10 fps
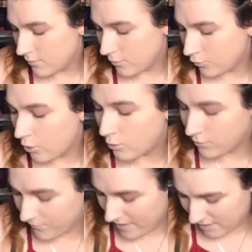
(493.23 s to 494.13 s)
Total
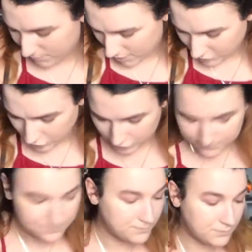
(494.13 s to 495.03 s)
Face Brush
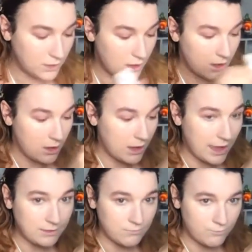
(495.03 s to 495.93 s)

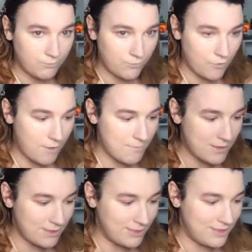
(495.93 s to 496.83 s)
and from
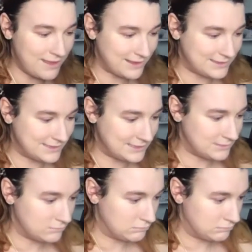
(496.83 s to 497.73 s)
this,
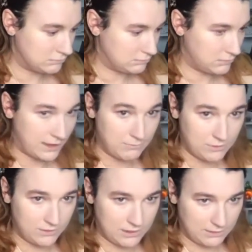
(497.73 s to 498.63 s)
I'm
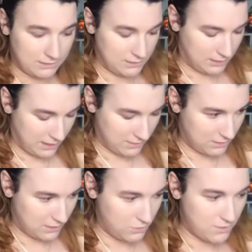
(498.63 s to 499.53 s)
just going to, like,
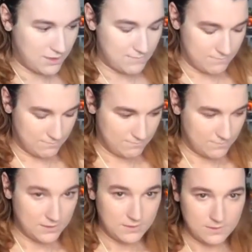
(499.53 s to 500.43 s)
you can,
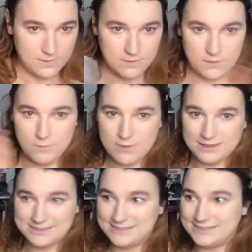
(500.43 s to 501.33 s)
you can
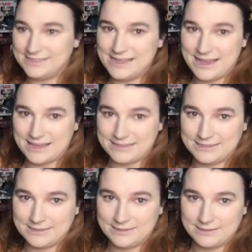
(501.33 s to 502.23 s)
see it.
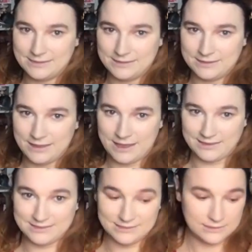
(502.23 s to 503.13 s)
Like,
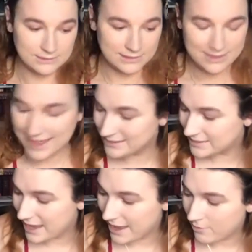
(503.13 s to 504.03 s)

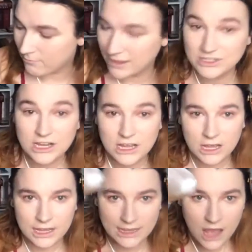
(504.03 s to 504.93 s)
that's how much
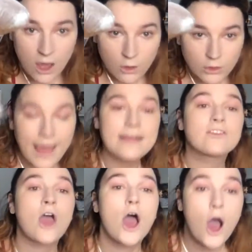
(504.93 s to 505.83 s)
co I
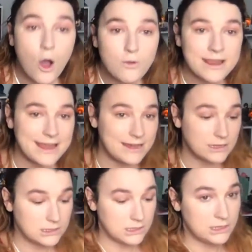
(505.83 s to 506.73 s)
coated.
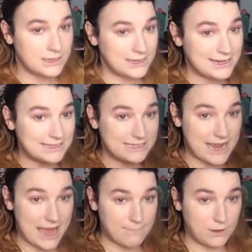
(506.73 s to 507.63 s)
I
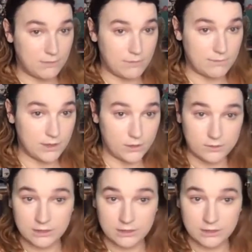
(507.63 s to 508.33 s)
tap it on my mirror.